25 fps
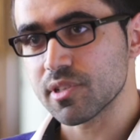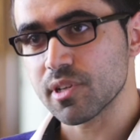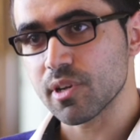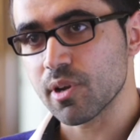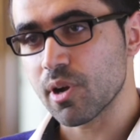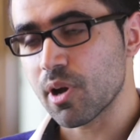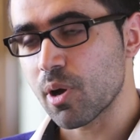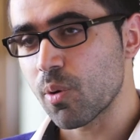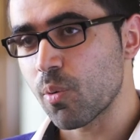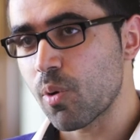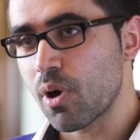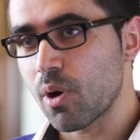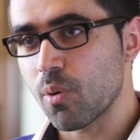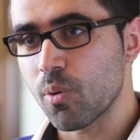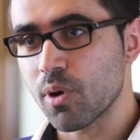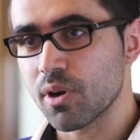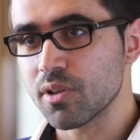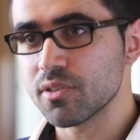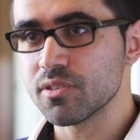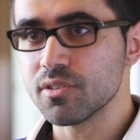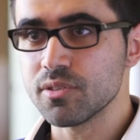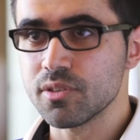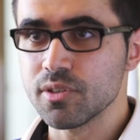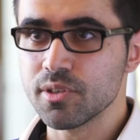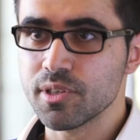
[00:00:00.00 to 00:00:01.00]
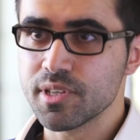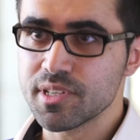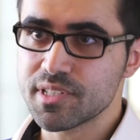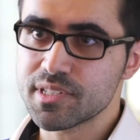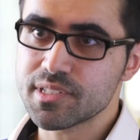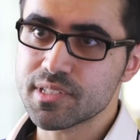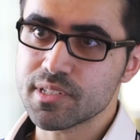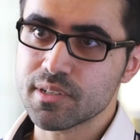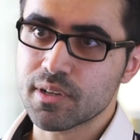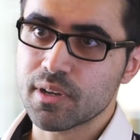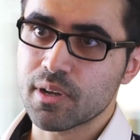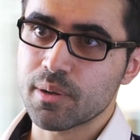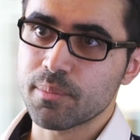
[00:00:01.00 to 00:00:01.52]
You know, I wanted to do
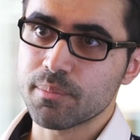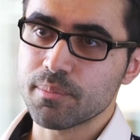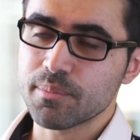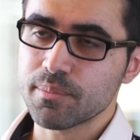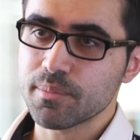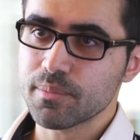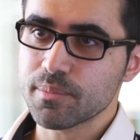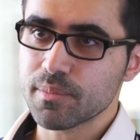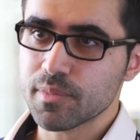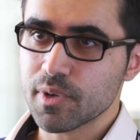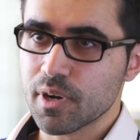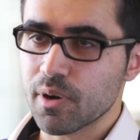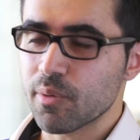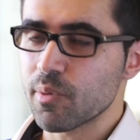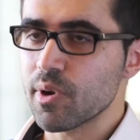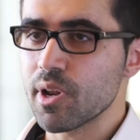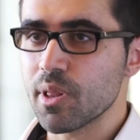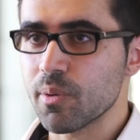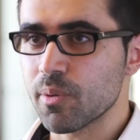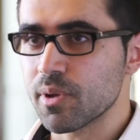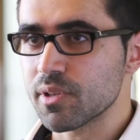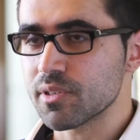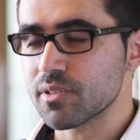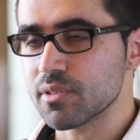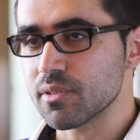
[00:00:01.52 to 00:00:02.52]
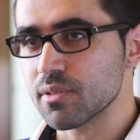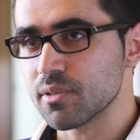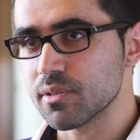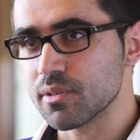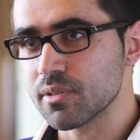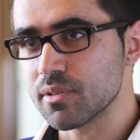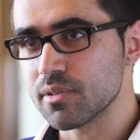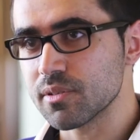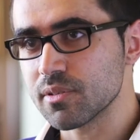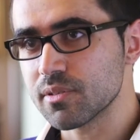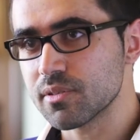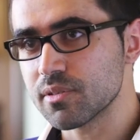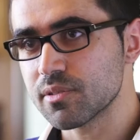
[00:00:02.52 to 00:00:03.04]
this. I really
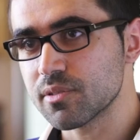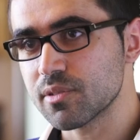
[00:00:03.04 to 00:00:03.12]
wanted